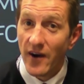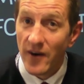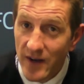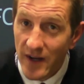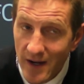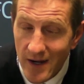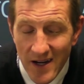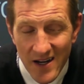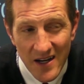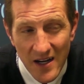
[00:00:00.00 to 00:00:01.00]

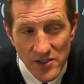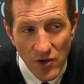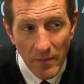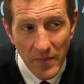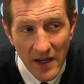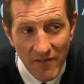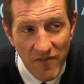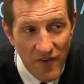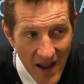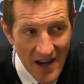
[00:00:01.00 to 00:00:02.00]
though, is not being
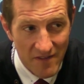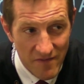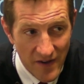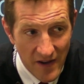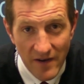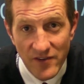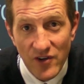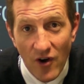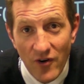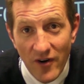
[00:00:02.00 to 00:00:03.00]
afraid of fear, it's
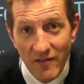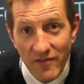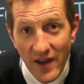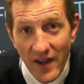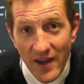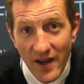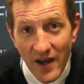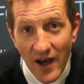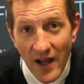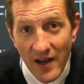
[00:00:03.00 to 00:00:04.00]
conquering fear.
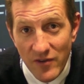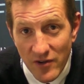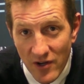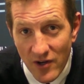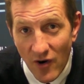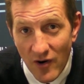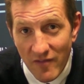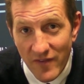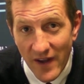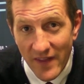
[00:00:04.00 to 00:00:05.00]
And if you can conquer
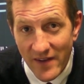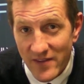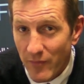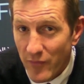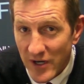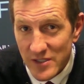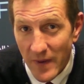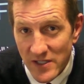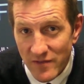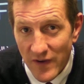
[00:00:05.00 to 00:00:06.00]
fear, then it's a pretty
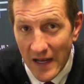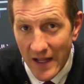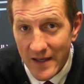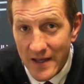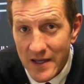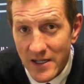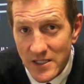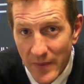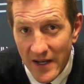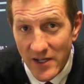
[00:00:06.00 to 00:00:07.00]
special feeling to
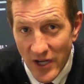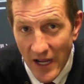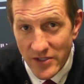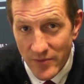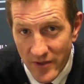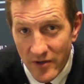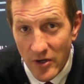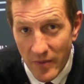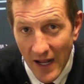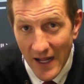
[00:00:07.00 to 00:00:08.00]
be in a change room with a
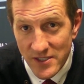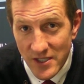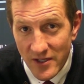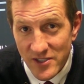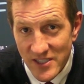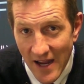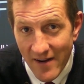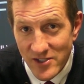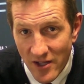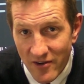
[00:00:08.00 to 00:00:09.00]
group of lads who can stare
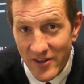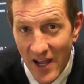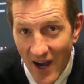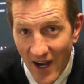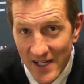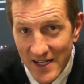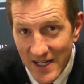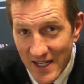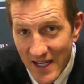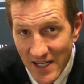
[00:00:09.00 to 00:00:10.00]
each other in the eye,
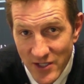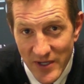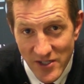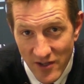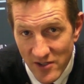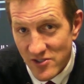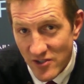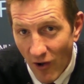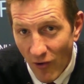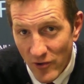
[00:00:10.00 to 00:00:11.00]
into each other's
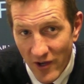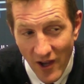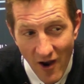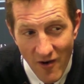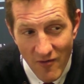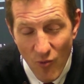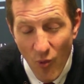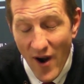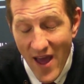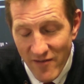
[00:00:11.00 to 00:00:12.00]
soul, and go,
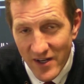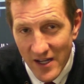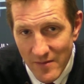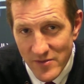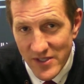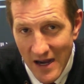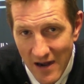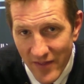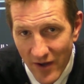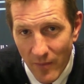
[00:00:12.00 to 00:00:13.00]
whatever comes out
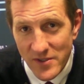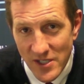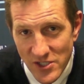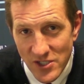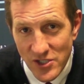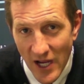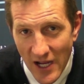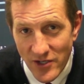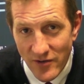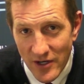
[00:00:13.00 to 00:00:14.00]
of that opposition
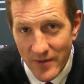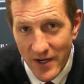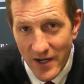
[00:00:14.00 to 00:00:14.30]
changing room,